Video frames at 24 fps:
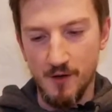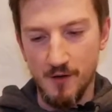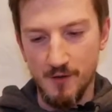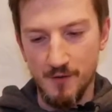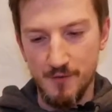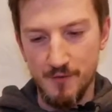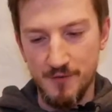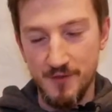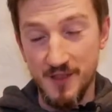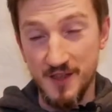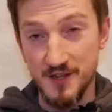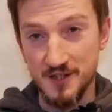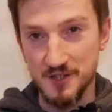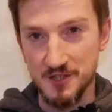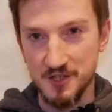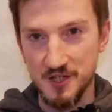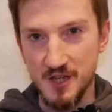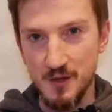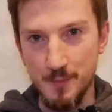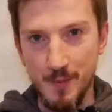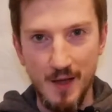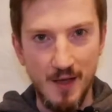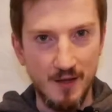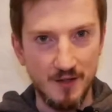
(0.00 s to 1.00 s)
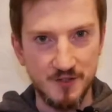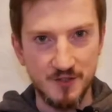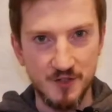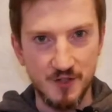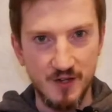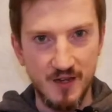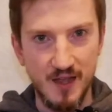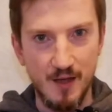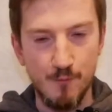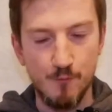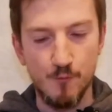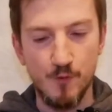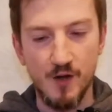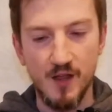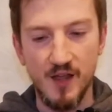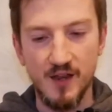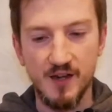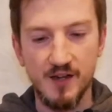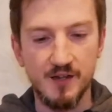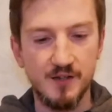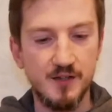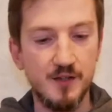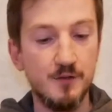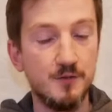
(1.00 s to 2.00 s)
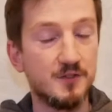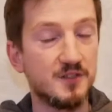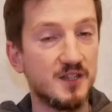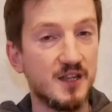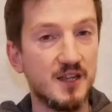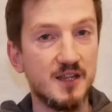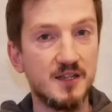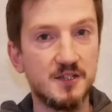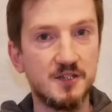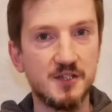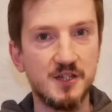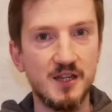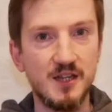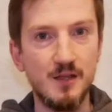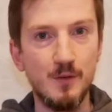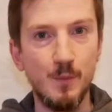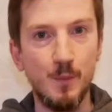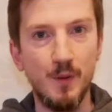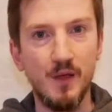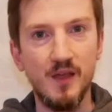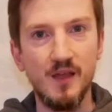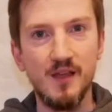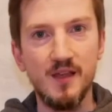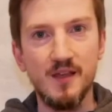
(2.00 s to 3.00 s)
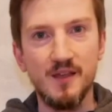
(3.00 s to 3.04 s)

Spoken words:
on this cheap action camera, and I do say cheap.